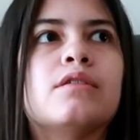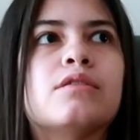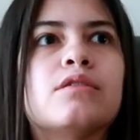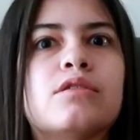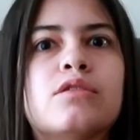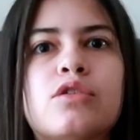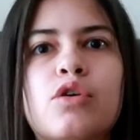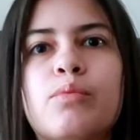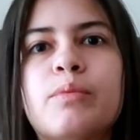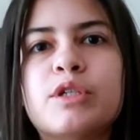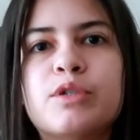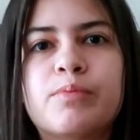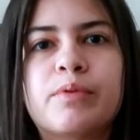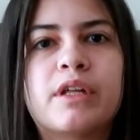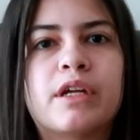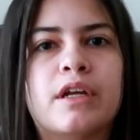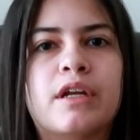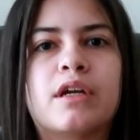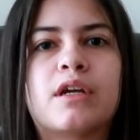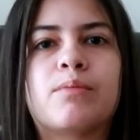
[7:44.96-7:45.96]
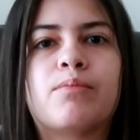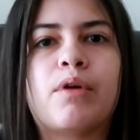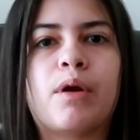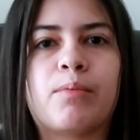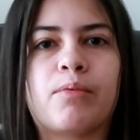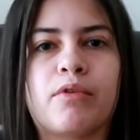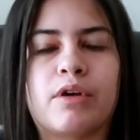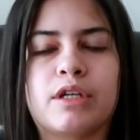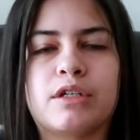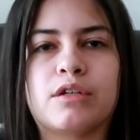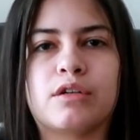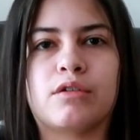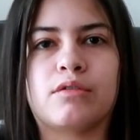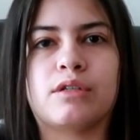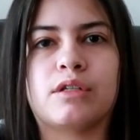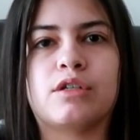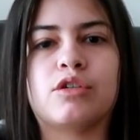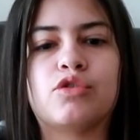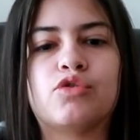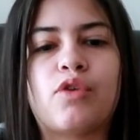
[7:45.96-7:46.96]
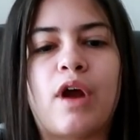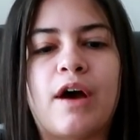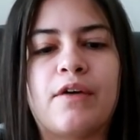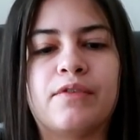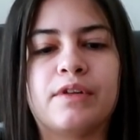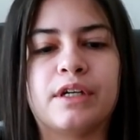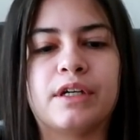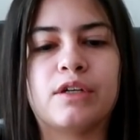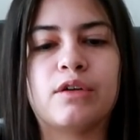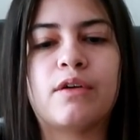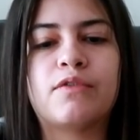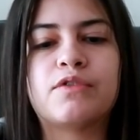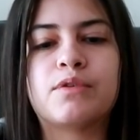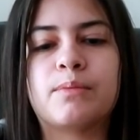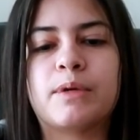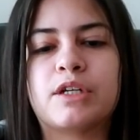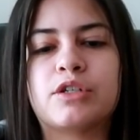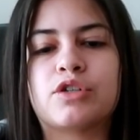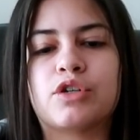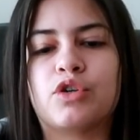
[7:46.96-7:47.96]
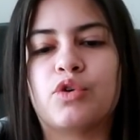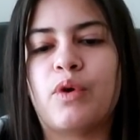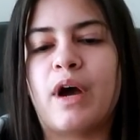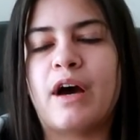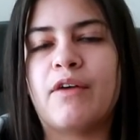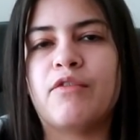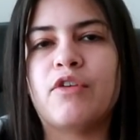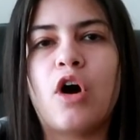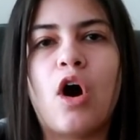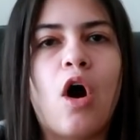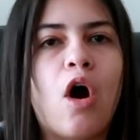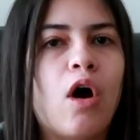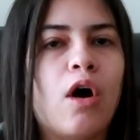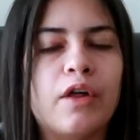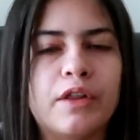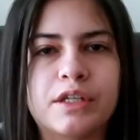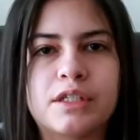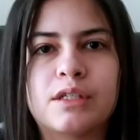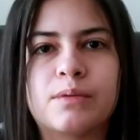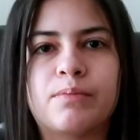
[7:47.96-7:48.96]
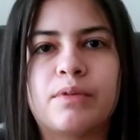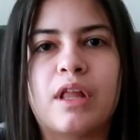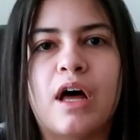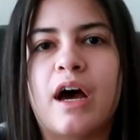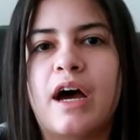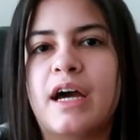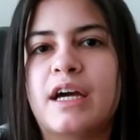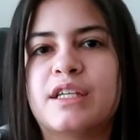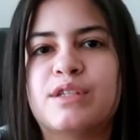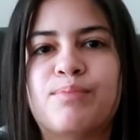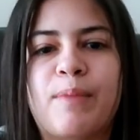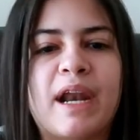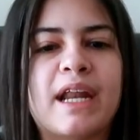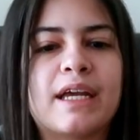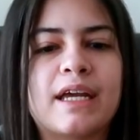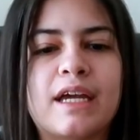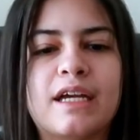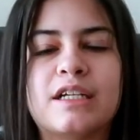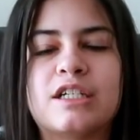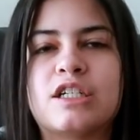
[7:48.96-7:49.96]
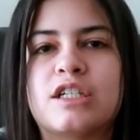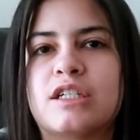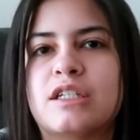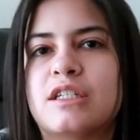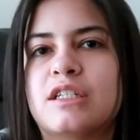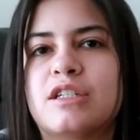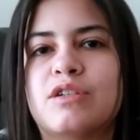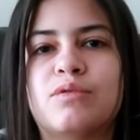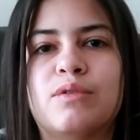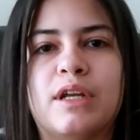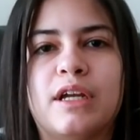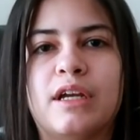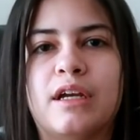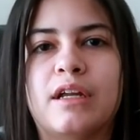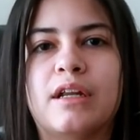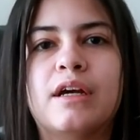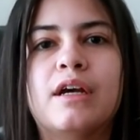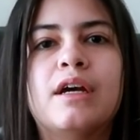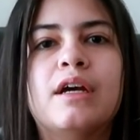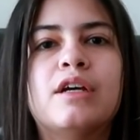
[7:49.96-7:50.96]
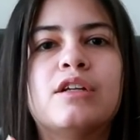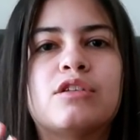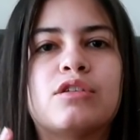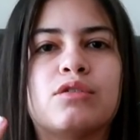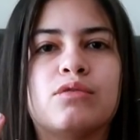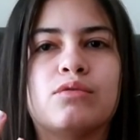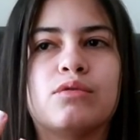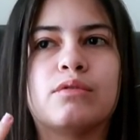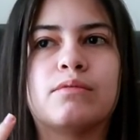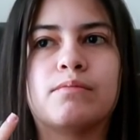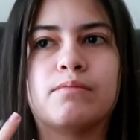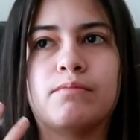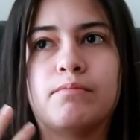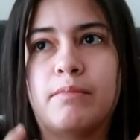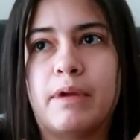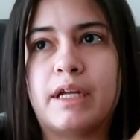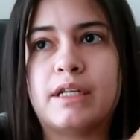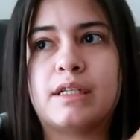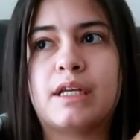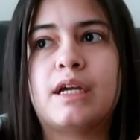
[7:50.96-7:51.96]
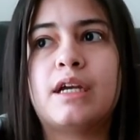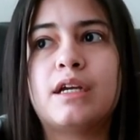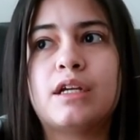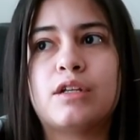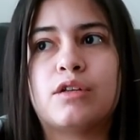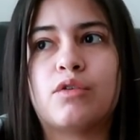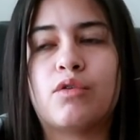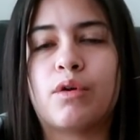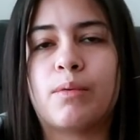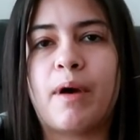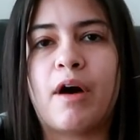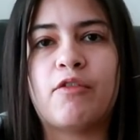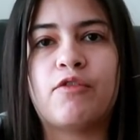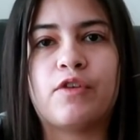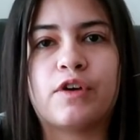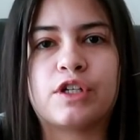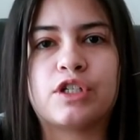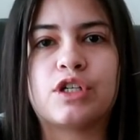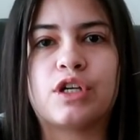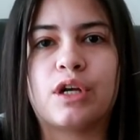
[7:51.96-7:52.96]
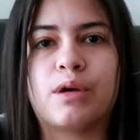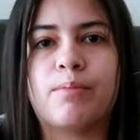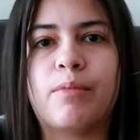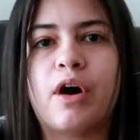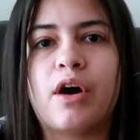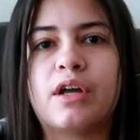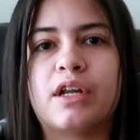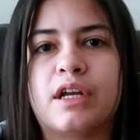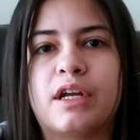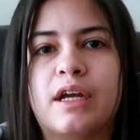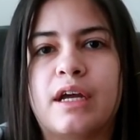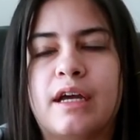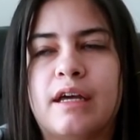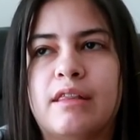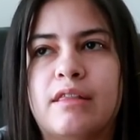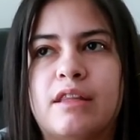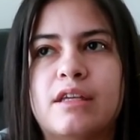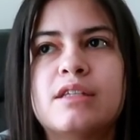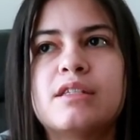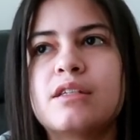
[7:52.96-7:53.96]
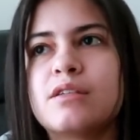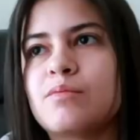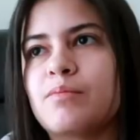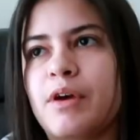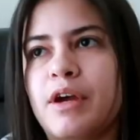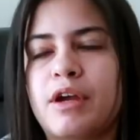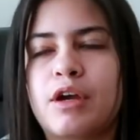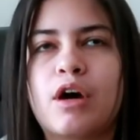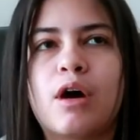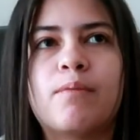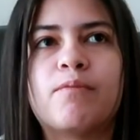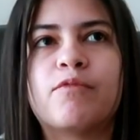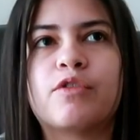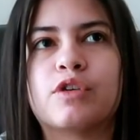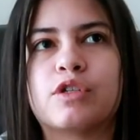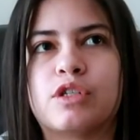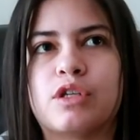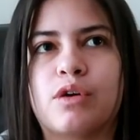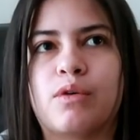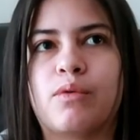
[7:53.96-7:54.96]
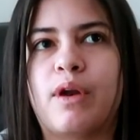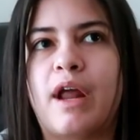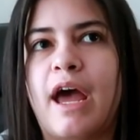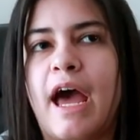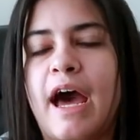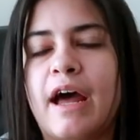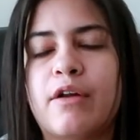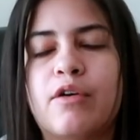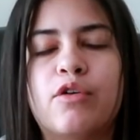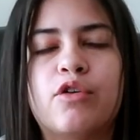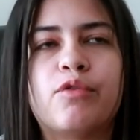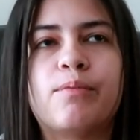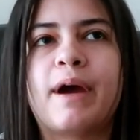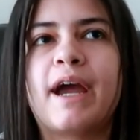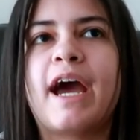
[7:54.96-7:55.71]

so much planning and preparation goes into traveling. You have to make sure you have all the supplies, medications you need to maintain your malfunctioning body, and this is my comfort zone. At home